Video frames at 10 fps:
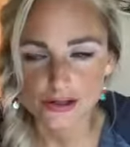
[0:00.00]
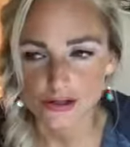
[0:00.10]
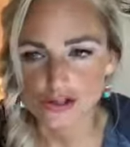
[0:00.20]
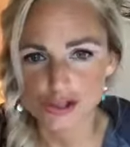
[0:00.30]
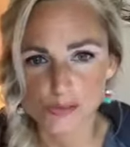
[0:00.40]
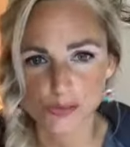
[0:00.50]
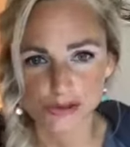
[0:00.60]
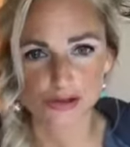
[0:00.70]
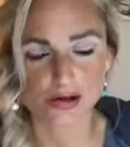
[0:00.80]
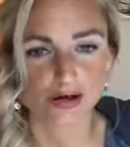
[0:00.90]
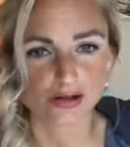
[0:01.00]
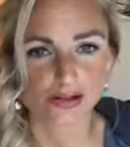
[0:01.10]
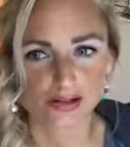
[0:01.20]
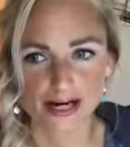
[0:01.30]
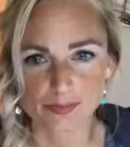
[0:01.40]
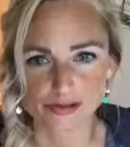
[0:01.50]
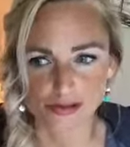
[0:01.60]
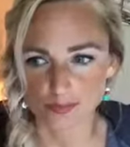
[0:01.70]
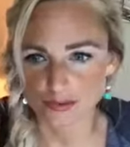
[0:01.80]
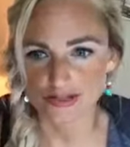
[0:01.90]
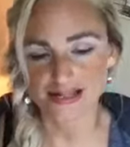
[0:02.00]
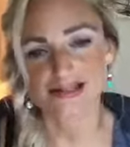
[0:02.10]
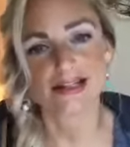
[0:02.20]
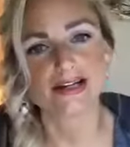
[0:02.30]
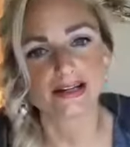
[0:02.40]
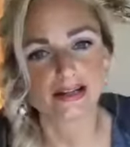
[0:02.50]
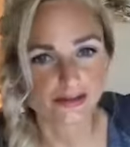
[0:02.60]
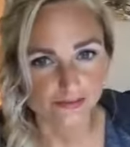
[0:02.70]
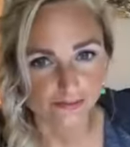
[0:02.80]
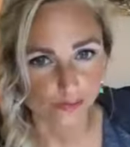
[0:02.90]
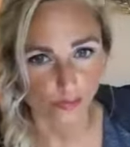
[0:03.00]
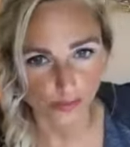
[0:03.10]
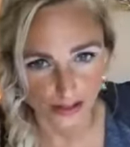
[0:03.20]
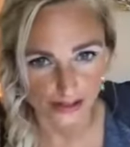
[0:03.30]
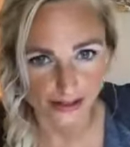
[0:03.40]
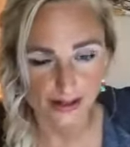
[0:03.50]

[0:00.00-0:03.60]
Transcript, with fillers: you're still putting your heart on the line, but you're protecting it in a different way.